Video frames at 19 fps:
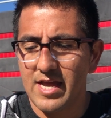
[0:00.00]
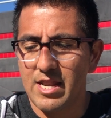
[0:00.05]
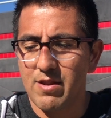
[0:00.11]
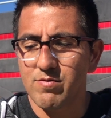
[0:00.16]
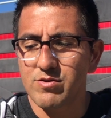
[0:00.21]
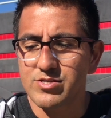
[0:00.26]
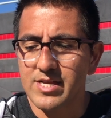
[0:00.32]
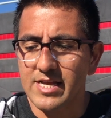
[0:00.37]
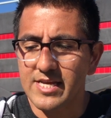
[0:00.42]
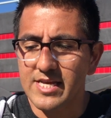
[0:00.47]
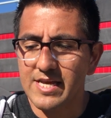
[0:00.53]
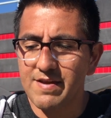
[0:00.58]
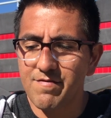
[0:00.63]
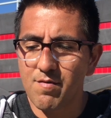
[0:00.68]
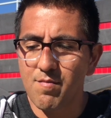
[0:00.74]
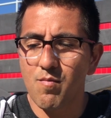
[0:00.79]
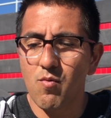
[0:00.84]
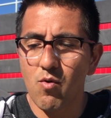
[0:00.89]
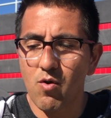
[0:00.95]
And it was like
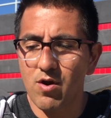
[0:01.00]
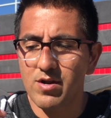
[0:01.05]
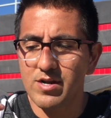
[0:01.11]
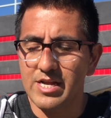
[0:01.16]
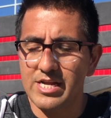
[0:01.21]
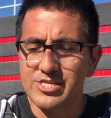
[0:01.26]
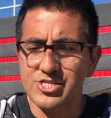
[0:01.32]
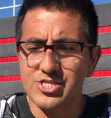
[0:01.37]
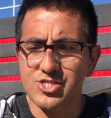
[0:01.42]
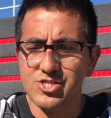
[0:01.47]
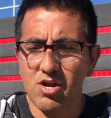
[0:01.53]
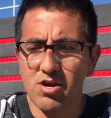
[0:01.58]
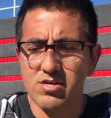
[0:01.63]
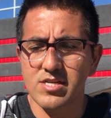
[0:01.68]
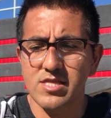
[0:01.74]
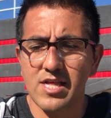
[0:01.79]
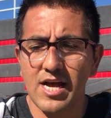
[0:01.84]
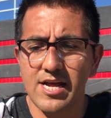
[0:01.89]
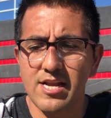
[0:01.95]
even more, it just
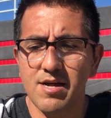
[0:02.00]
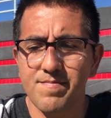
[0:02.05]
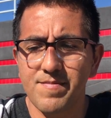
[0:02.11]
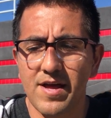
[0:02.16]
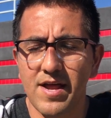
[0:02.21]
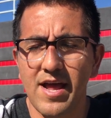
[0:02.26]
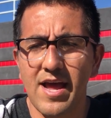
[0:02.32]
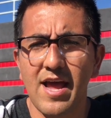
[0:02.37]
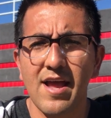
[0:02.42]
started to line up that,